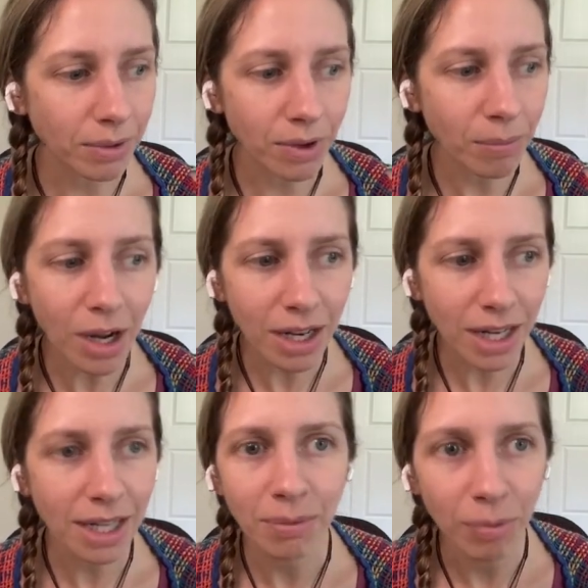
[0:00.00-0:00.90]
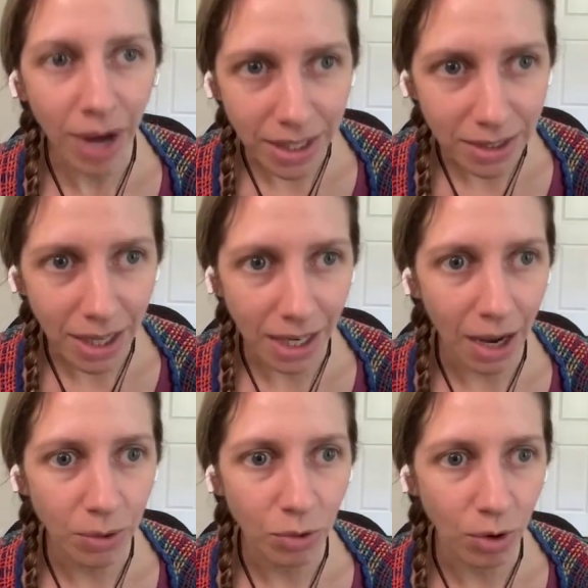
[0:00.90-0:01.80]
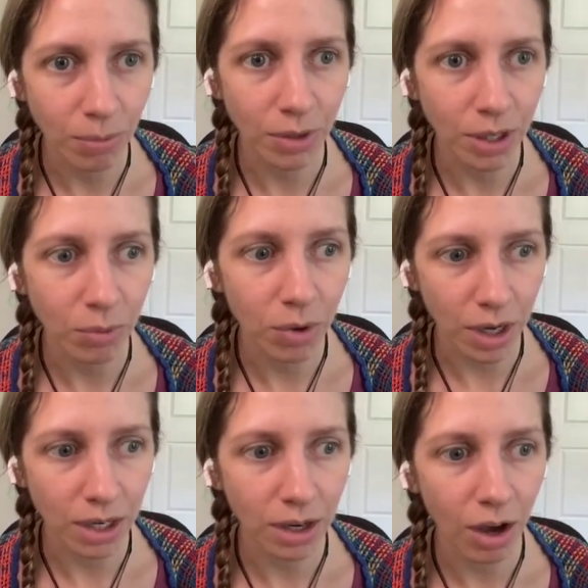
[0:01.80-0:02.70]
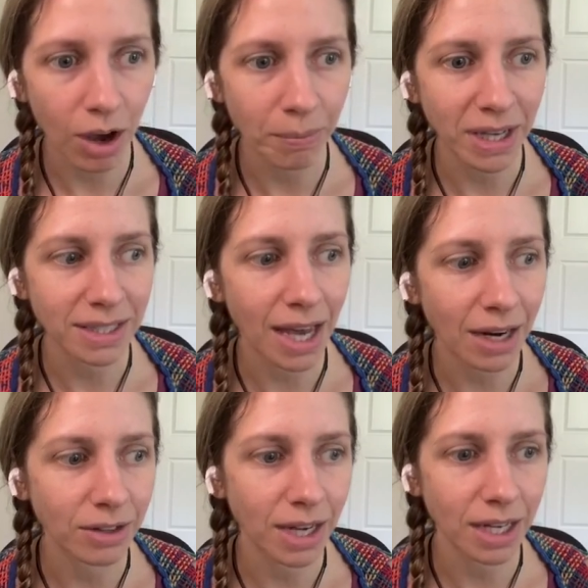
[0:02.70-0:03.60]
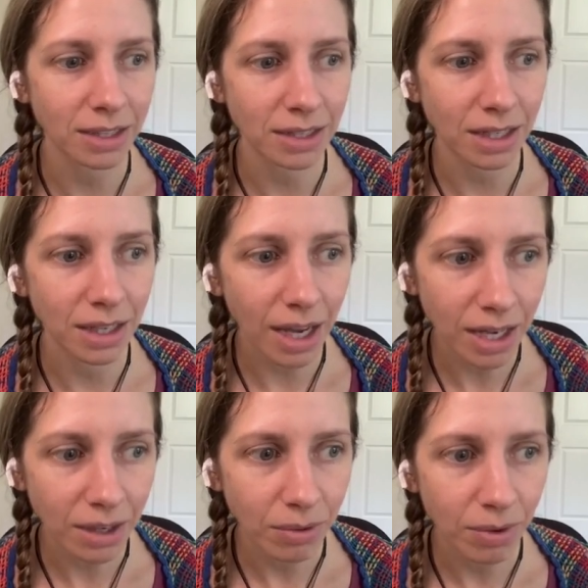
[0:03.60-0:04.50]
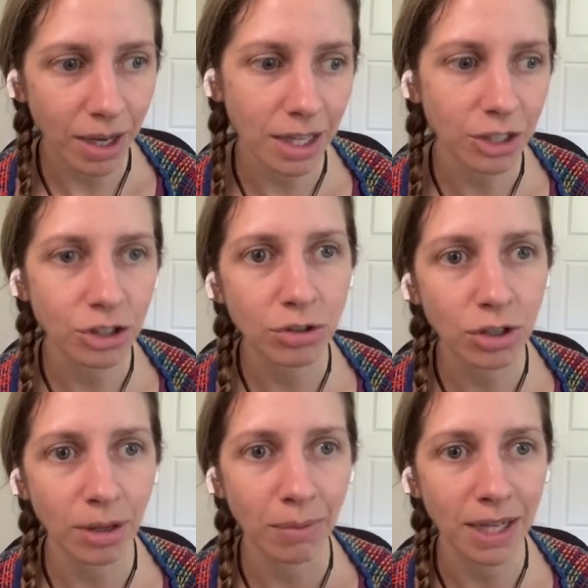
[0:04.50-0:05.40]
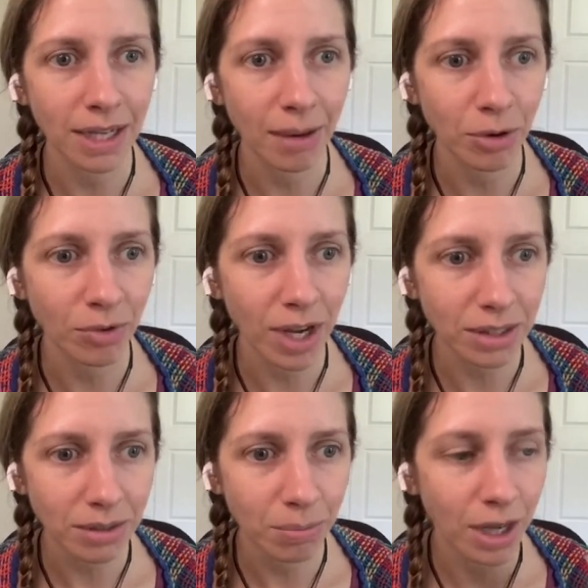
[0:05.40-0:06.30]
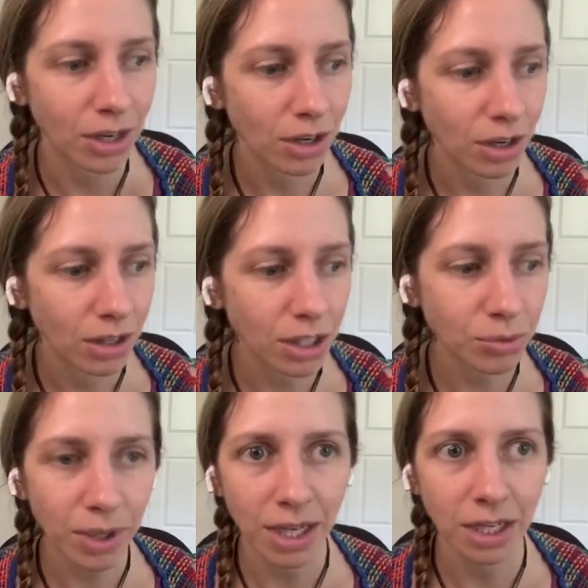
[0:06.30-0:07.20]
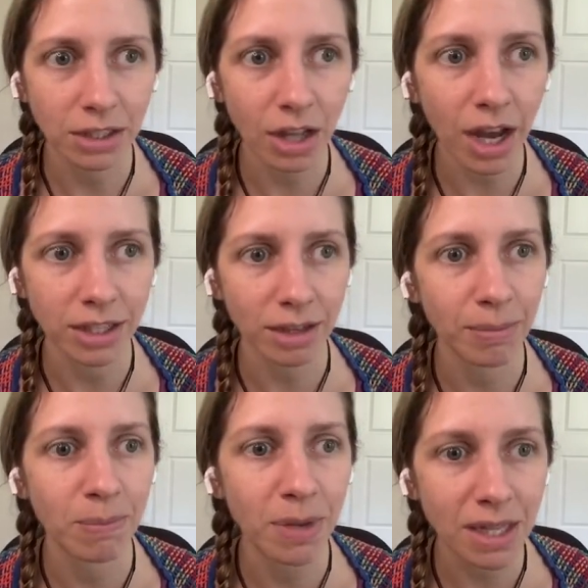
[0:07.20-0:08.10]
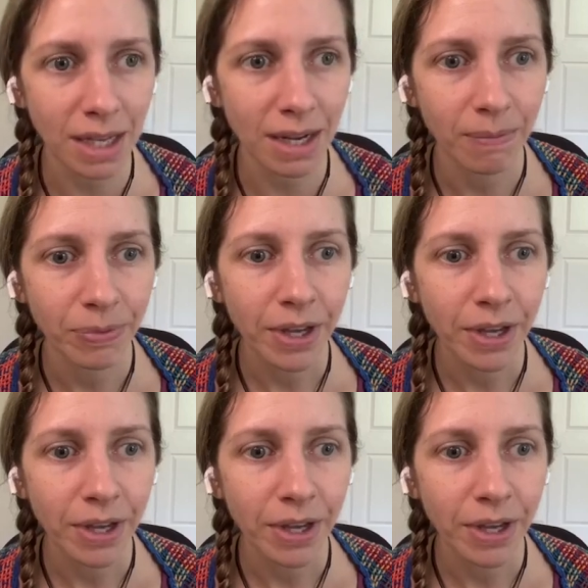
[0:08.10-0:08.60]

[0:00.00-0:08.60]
so I'm not going to get the rest like I normally would on my Saturday and Sunday, right? That's usually my time of rest. But this weekend it's not. It's going to be busy.